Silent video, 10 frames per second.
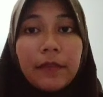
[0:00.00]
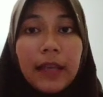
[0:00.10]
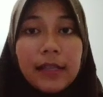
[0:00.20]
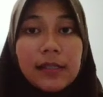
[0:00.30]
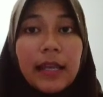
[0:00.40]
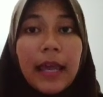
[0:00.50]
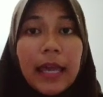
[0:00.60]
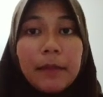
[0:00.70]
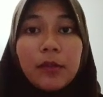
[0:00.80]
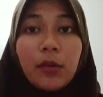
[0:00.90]
tests
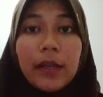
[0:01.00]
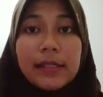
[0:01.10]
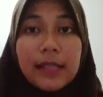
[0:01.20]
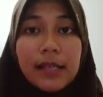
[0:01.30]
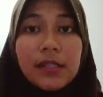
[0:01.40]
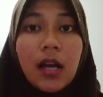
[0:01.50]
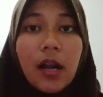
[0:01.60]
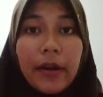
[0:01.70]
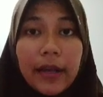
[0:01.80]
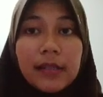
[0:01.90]
aim to assess
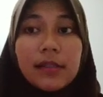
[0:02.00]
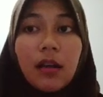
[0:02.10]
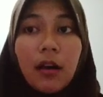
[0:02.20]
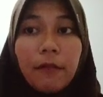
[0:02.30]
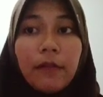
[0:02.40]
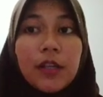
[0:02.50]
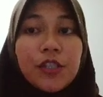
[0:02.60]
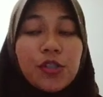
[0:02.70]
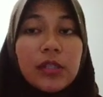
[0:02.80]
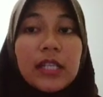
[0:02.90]
areas of
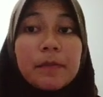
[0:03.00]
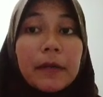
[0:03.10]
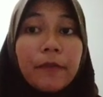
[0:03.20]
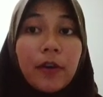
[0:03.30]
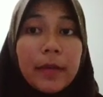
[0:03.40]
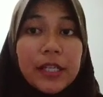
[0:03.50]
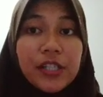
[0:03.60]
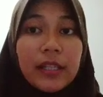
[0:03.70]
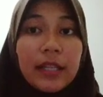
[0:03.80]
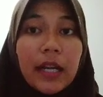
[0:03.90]
students' performance
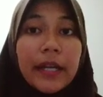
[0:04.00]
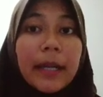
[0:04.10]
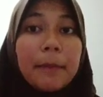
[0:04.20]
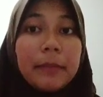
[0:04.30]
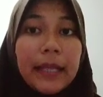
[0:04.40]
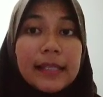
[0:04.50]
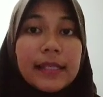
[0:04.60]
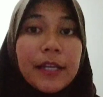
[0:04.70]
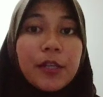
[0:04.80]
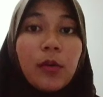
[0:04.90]
that are complex
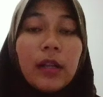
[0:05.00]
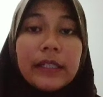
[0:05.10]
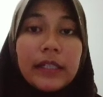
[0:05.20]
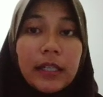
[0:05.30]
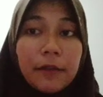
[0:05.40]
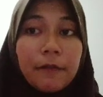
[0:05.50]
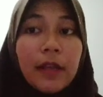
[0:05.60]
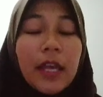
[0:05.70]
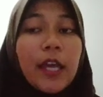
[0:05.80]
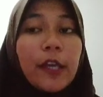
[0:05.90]
and qualitative,
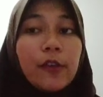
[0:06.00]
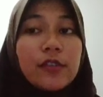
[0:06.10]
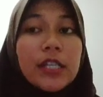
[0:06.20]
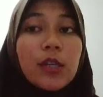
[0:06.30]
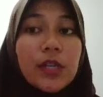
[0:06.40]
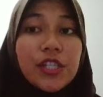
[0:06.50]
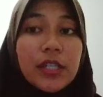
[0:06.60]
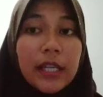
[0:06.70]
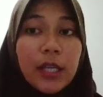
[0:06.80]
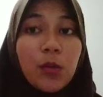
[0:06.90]
using
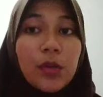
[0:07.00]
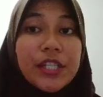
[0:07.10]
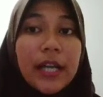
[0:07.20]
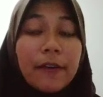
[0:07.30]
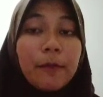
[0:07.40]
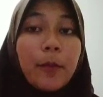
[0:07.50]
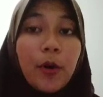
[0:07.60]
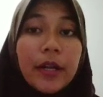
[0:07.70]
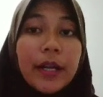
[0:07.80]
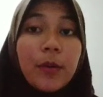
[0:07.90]
questioning which have
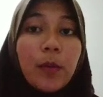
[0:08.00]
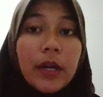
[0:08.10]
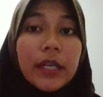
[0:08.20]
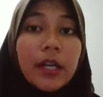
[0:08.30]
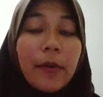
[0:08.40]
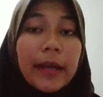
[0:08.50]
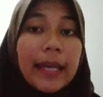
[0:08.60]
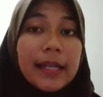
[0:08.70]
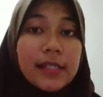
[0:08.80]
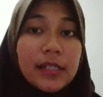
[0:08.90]
more than one correct
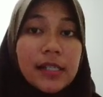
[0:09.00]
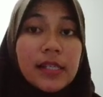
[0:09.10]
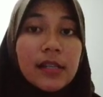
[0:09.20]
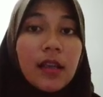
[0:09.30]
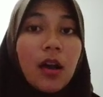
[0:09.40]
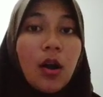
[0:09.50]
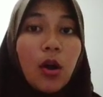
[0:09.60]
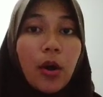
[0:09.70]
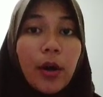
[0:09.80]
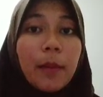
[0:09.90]
answers
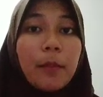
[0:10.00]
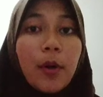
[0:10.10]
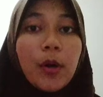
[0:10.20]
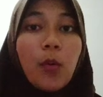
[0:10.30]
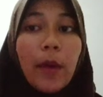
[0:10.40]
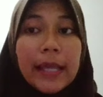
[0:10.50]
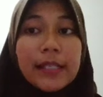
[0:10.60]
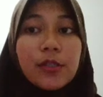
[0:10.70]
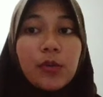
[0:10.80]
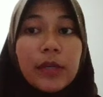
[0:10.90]
or more ways
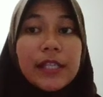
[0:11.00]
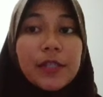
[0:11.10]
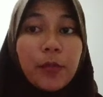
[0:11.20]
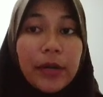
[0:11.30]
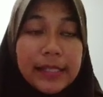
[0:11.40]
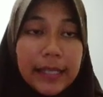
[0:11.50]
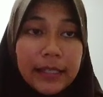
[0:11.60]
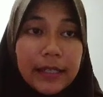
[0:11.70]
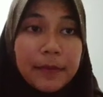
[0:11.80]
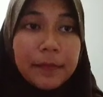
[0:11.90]
to express it.